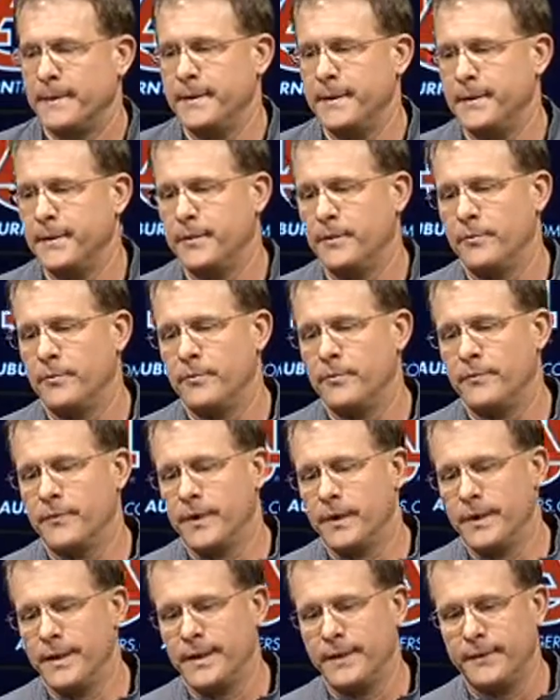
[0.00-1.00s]
you know,
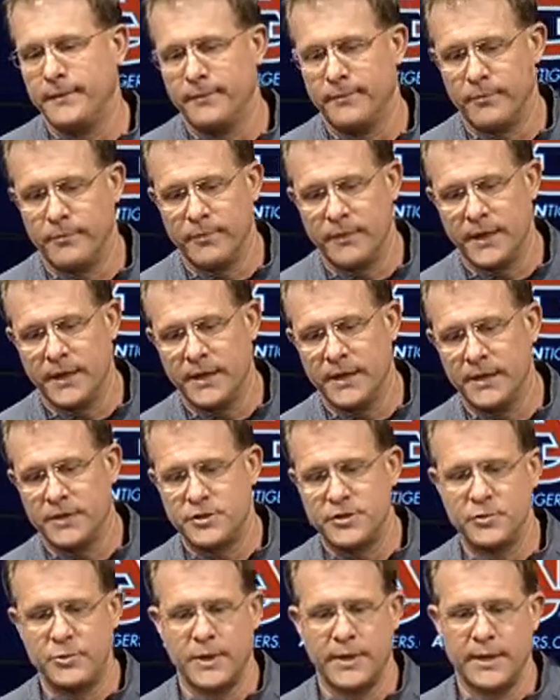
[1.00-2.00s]
they when they
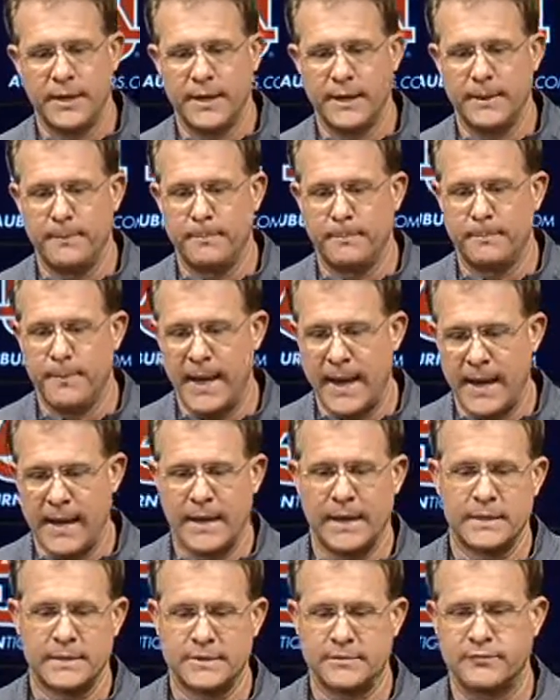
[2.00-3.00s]
get you in a
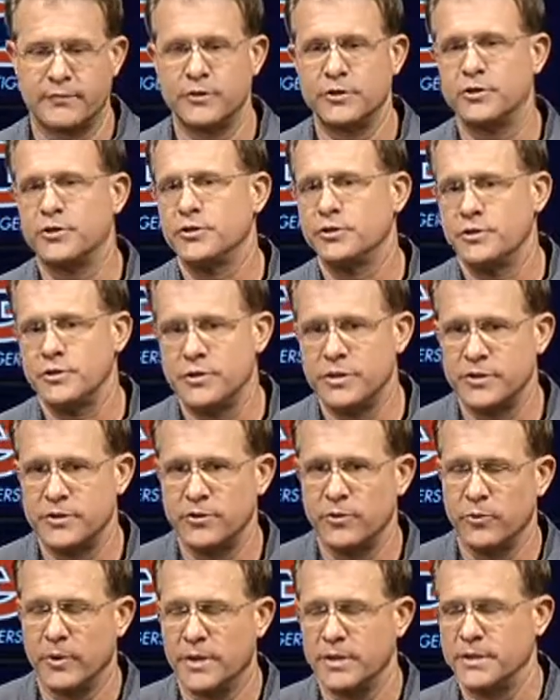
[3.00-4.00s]
pass for sure
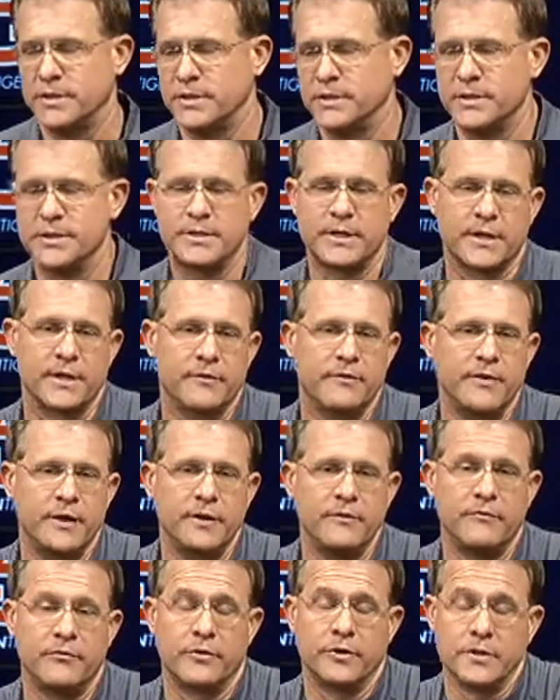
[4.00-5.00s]
situation, it's like a
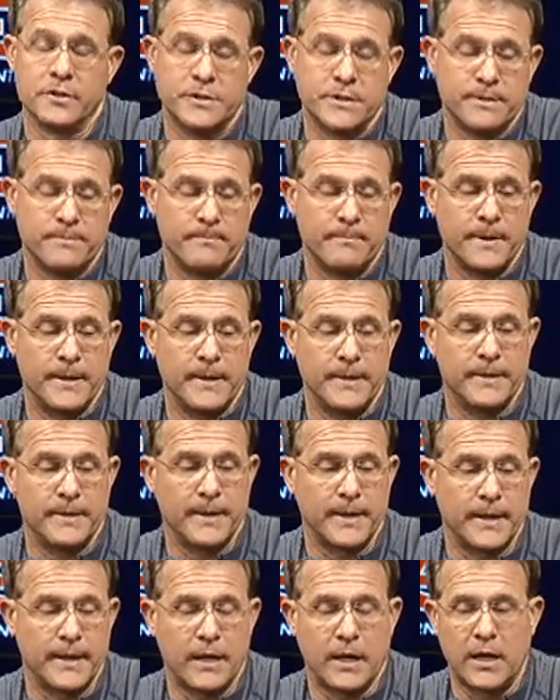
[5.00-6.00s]
feeding frenzy, and
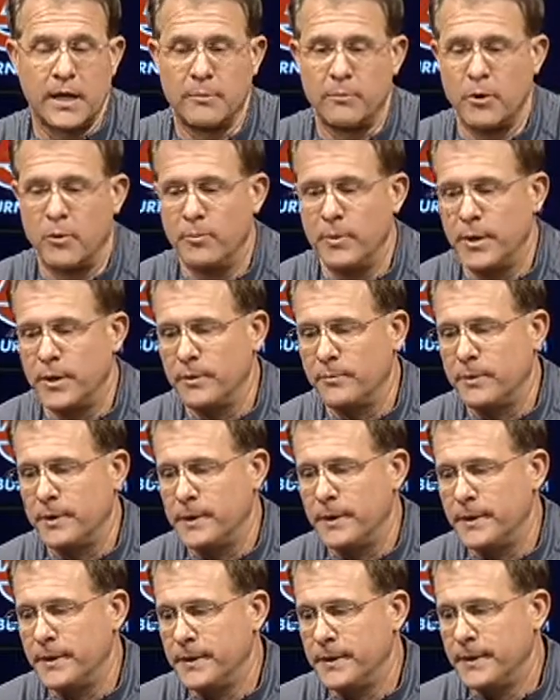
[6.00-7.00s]
they get a lot of momentum,
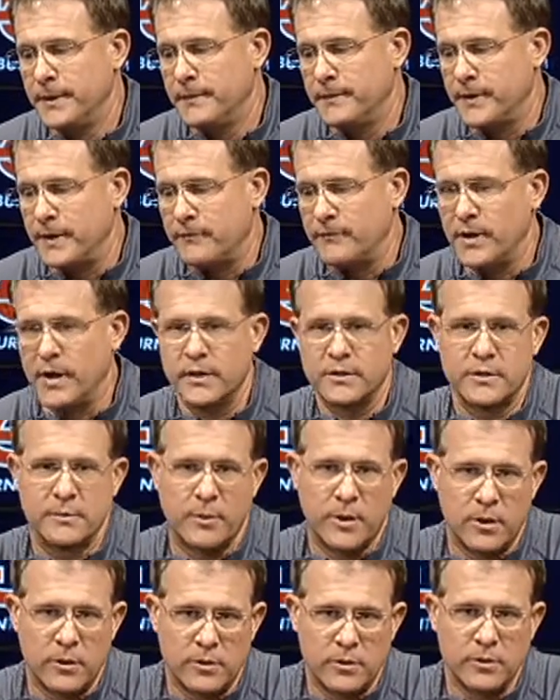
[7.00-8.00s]
and they've knocked the
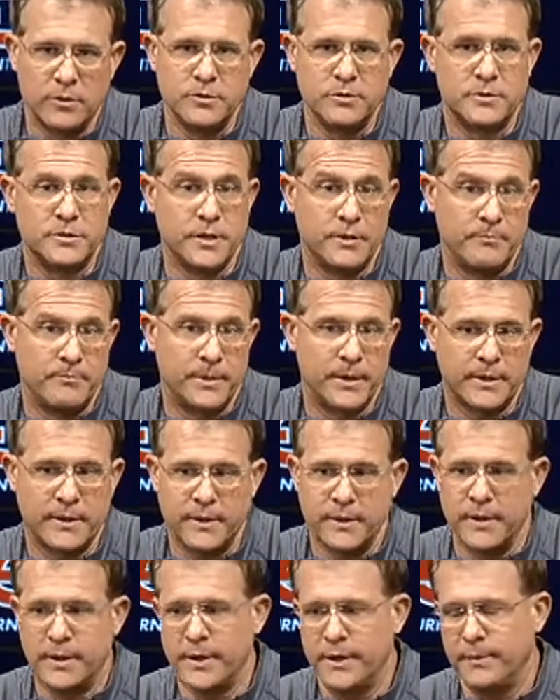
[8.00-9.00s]
ball loose, they've picked
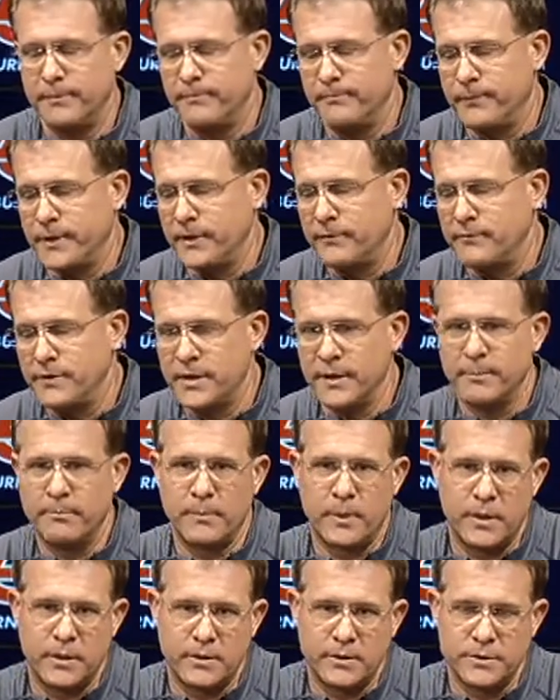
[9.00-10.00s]
it up, they've tipped
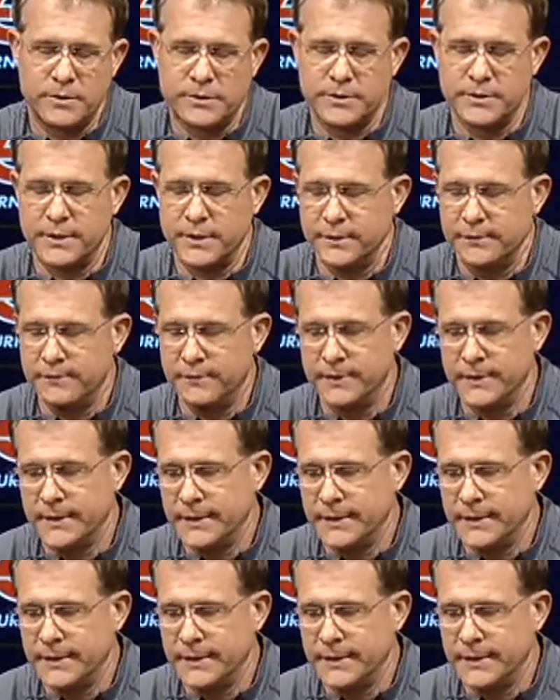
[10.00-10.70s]
balls, they've